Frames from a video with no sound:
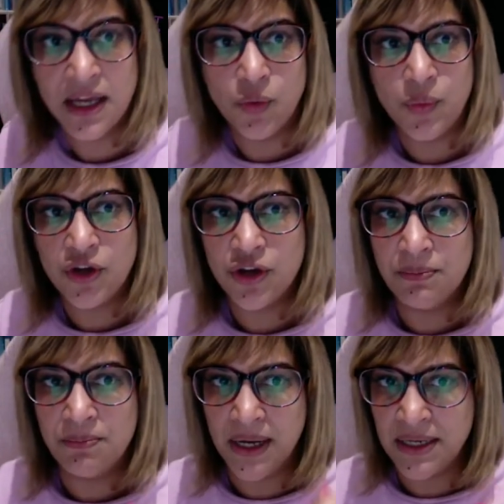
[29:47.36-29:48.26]
we're going to
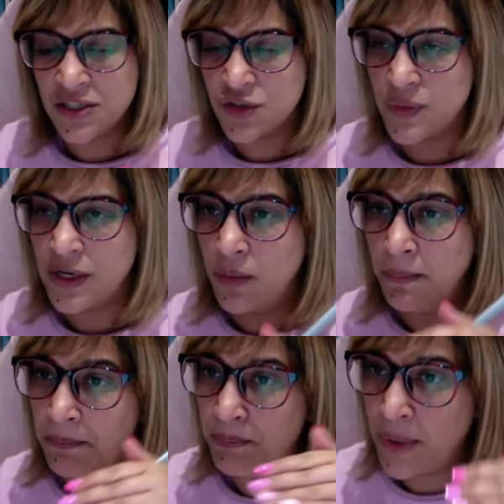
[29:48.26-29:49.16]
minus 3
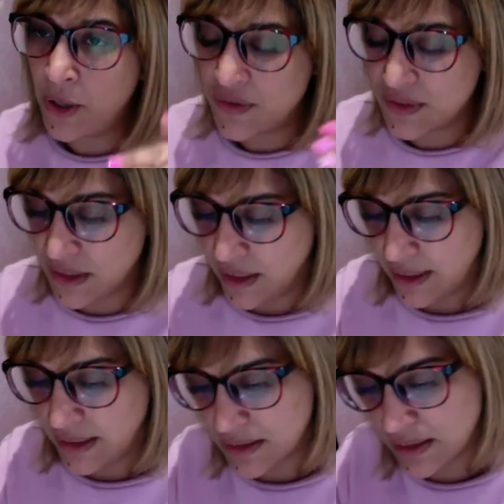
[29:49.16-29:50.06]
on both
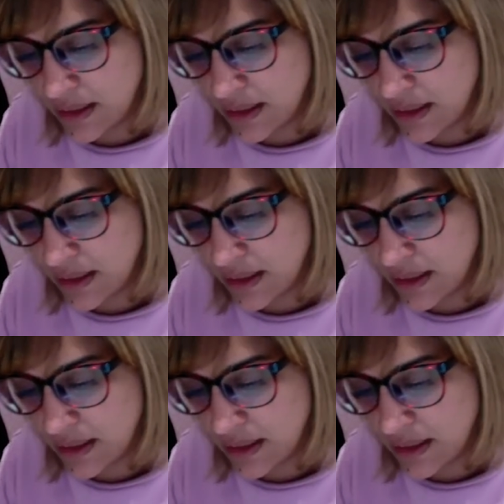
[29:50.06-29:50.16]
sides.